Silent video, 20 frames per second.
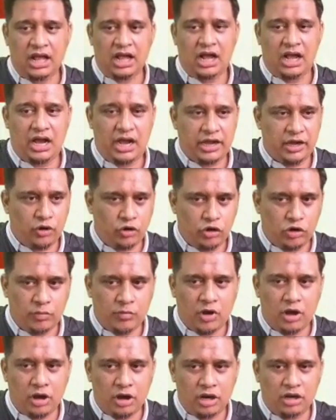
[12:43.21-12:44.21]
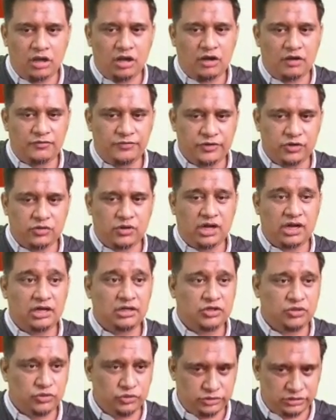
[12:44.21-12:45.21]
I hope all of you are
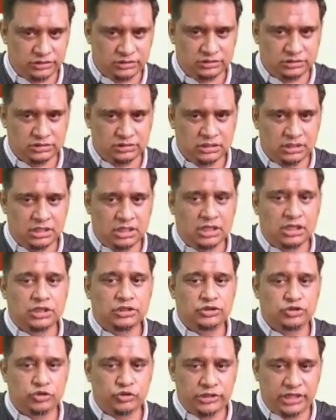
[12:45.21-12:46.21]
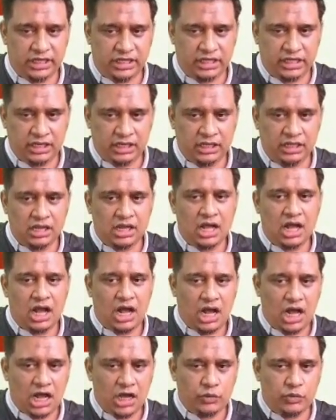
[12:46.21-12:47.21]
good. Today,
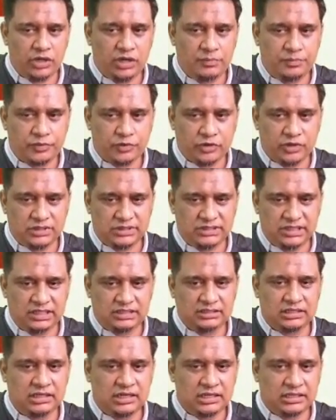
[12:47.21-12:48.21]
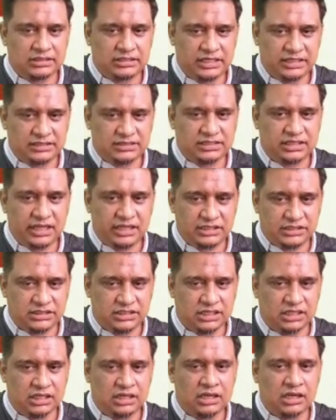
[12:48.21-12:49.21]
I will proceed this
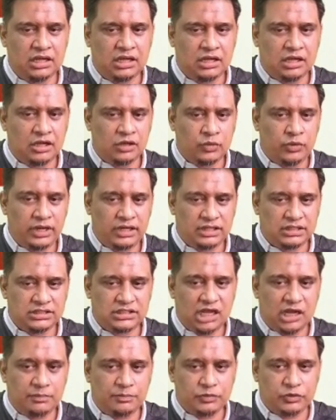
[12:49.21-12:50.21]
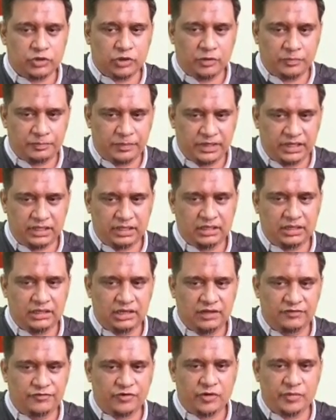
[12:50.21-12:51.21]
lecture with subtopic
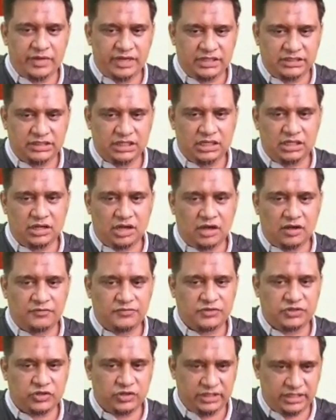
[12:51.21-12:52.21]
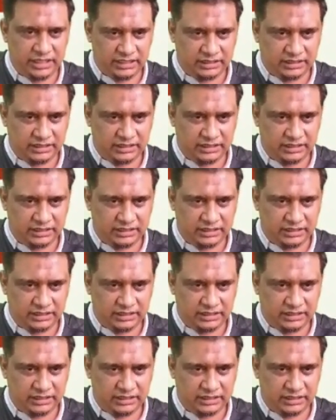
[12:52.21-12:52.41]
deformation of solid.